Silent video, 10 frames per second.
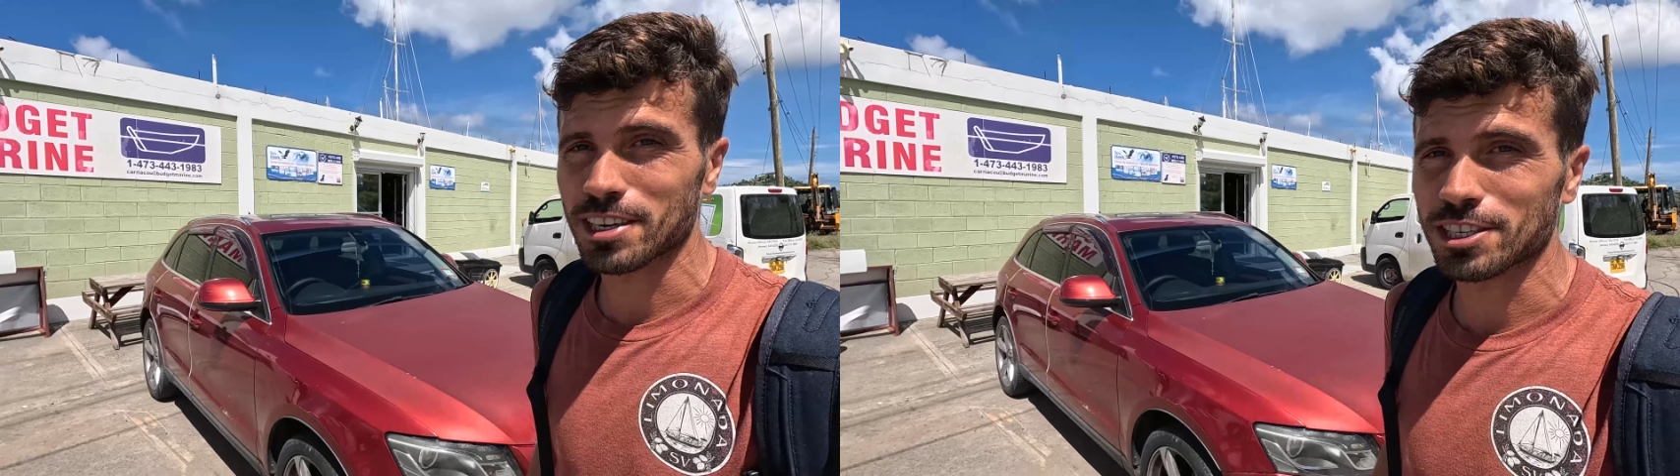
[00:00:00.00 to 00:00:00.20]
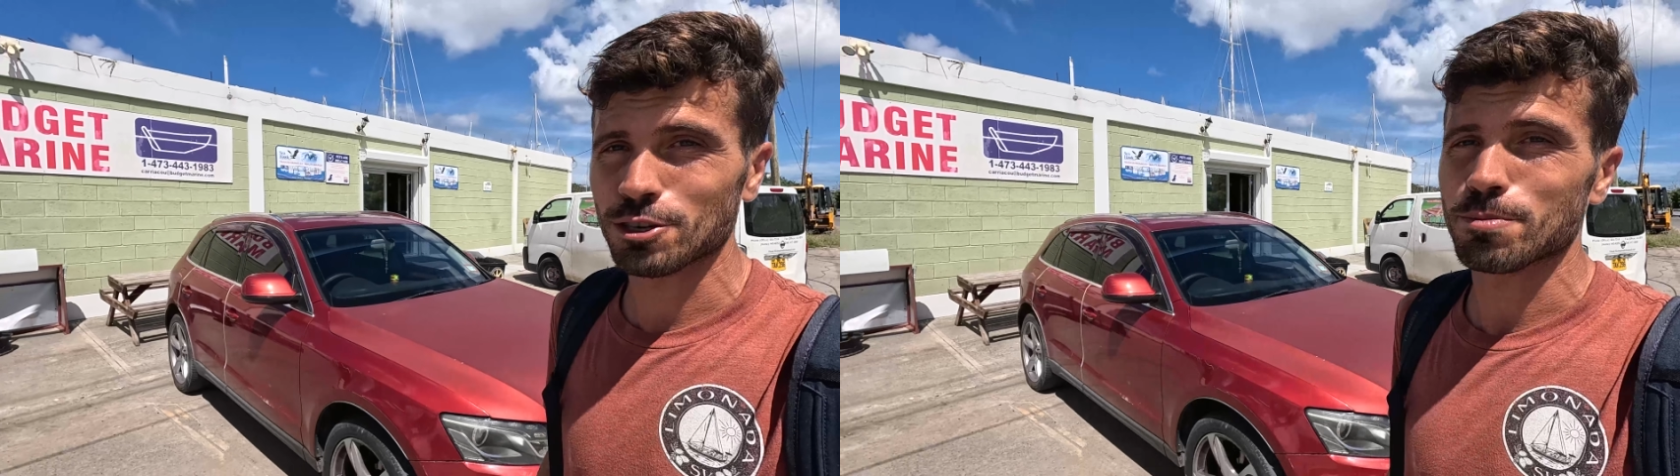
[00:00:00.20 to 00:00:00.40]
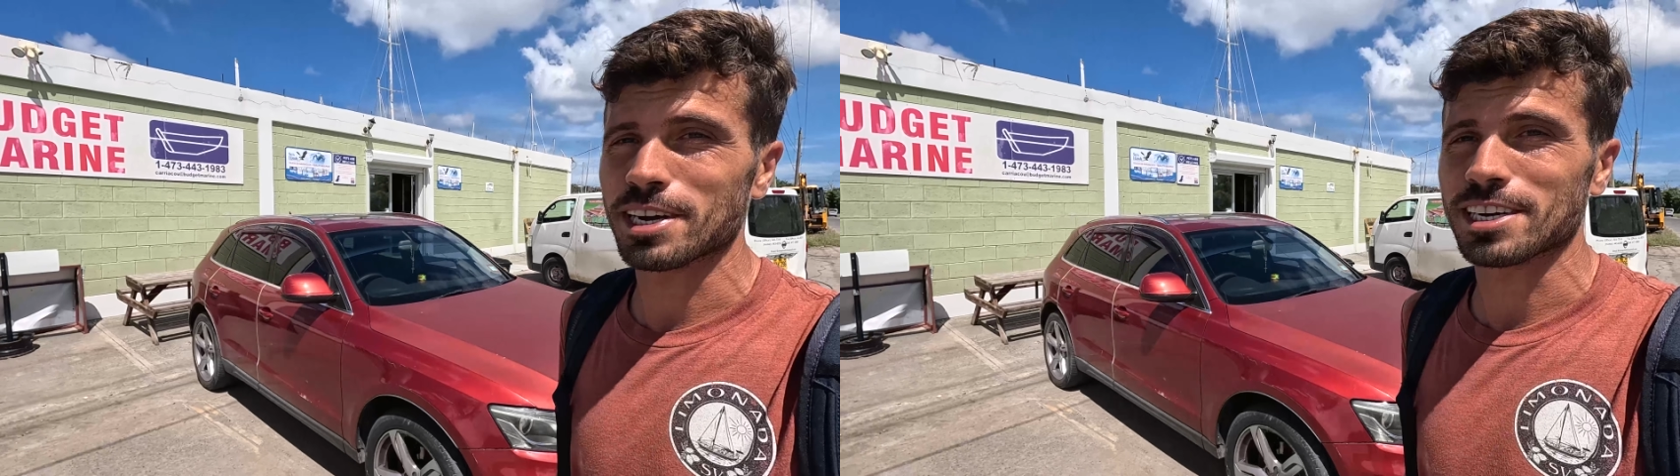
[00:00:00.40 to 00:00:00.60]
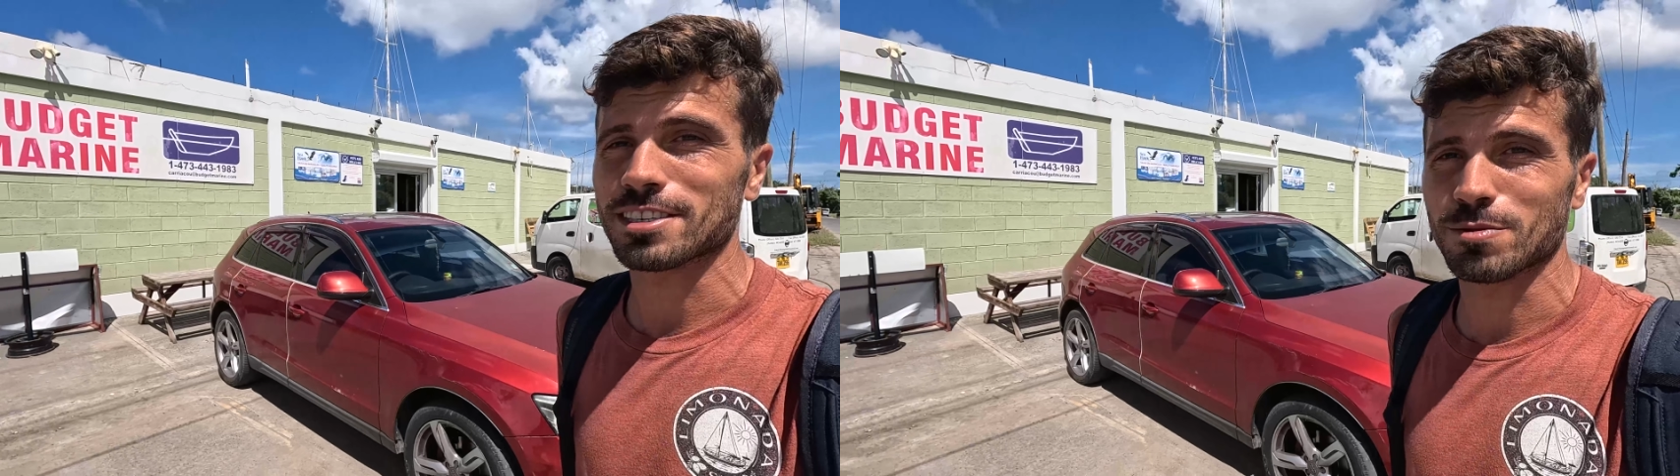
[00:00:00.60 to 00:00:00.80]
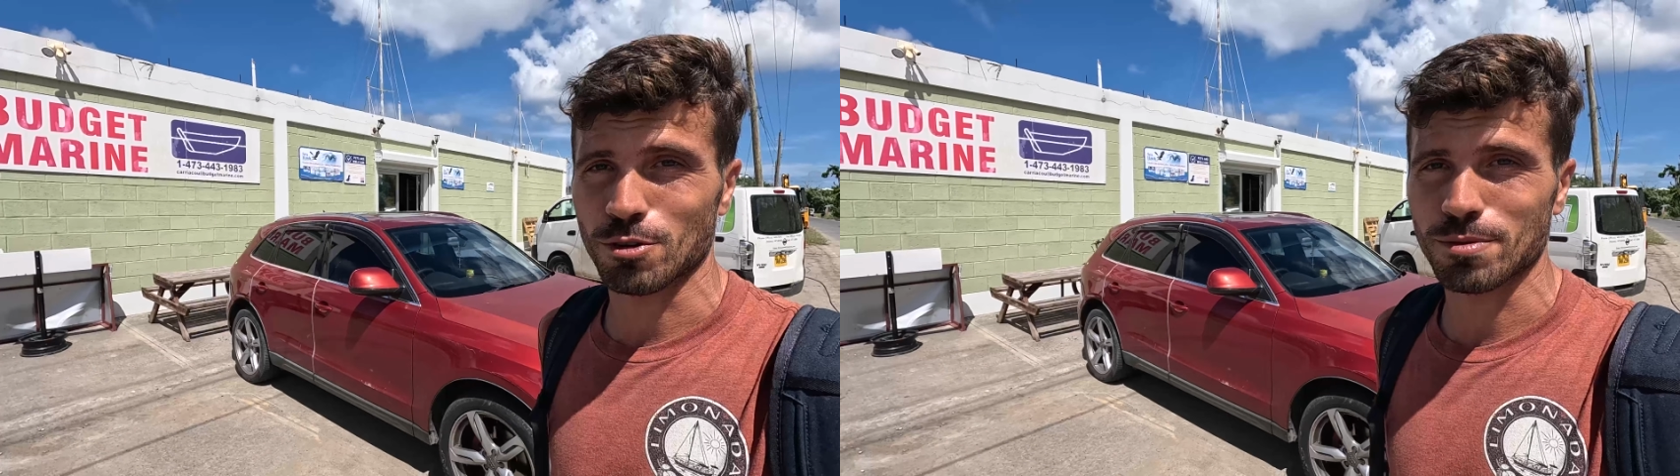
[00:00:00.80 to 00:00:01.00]
They should be here
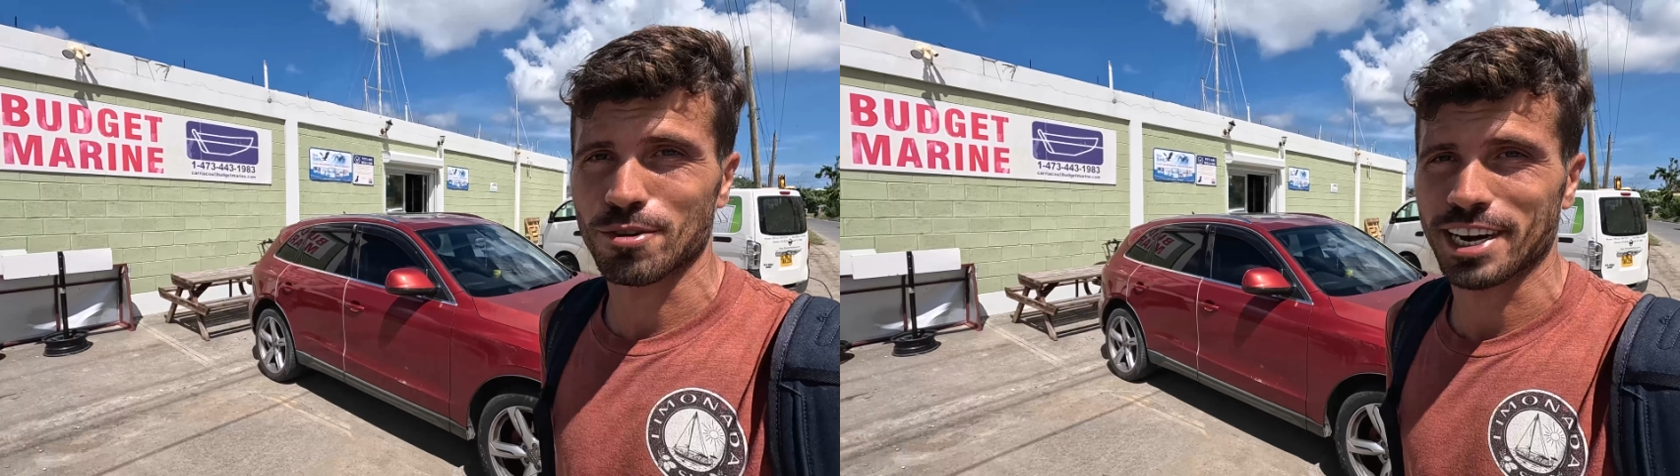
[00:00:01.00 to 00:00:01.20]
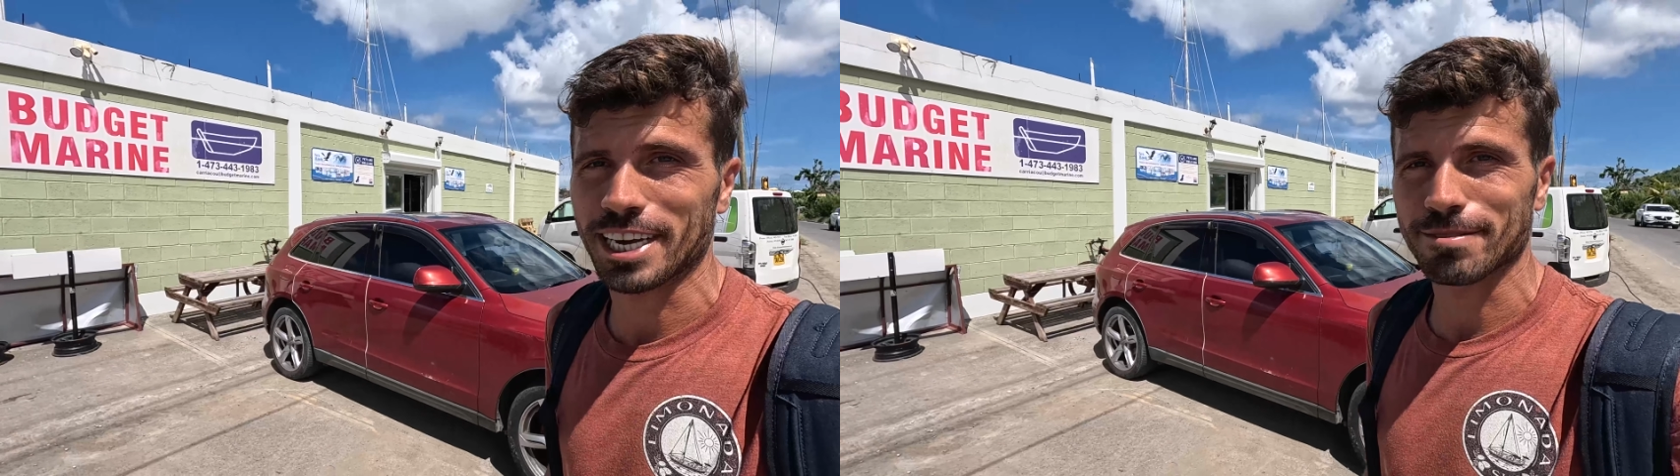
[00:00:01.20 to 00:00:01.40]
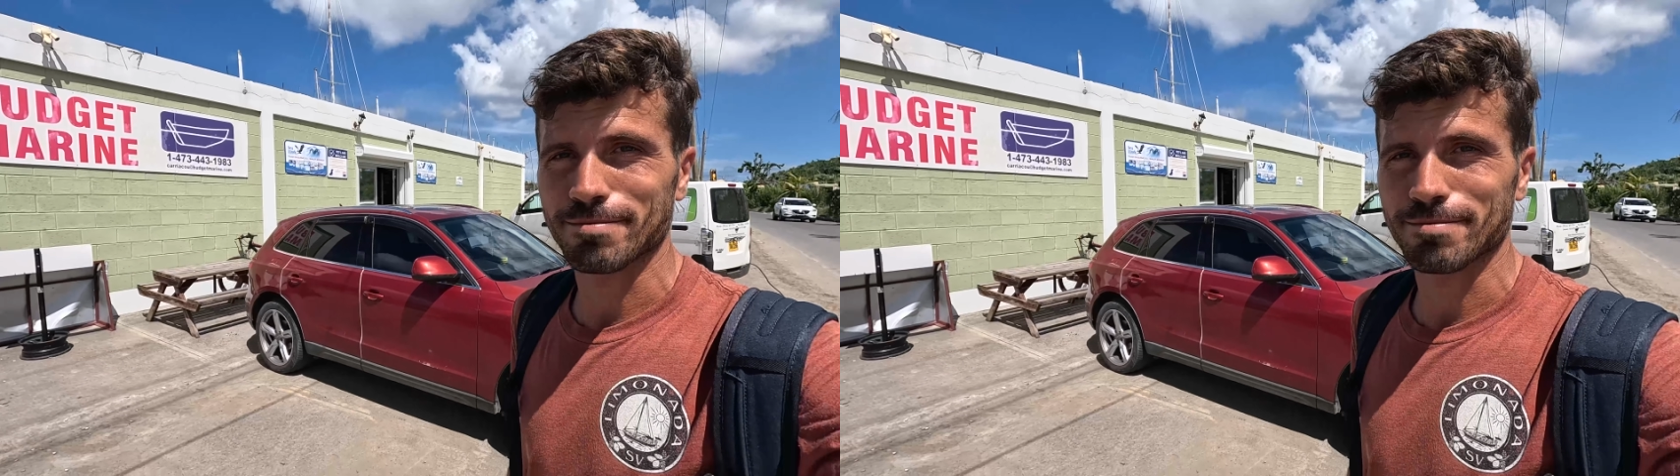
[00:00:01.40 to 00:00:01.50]
tomorrow morning.